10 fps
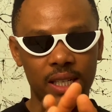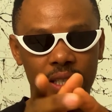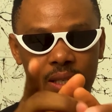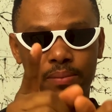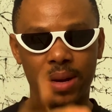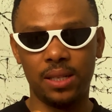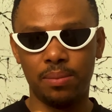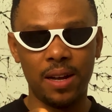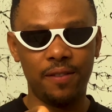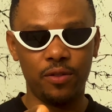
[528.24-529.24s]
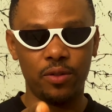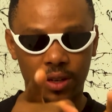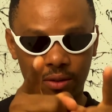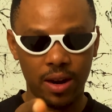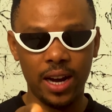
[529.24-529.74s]
is my smartphone
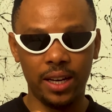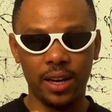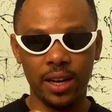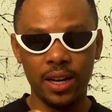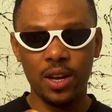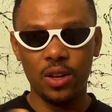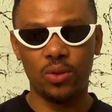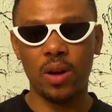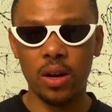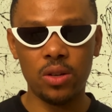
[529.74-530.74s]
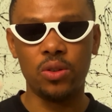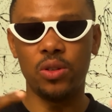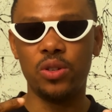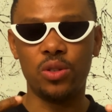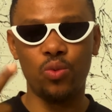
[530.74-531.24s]
right here. So I also
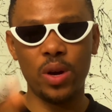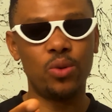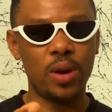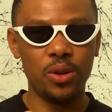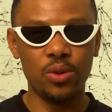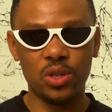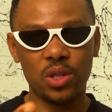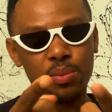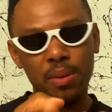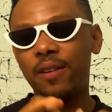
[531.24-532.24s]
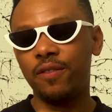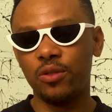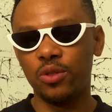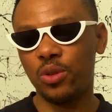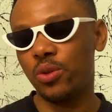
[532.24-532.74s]
use, when do I use
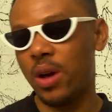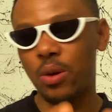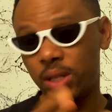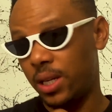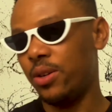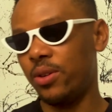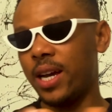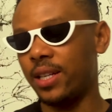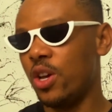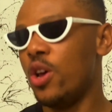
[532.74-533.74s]
smartphone too? I will tell you guys.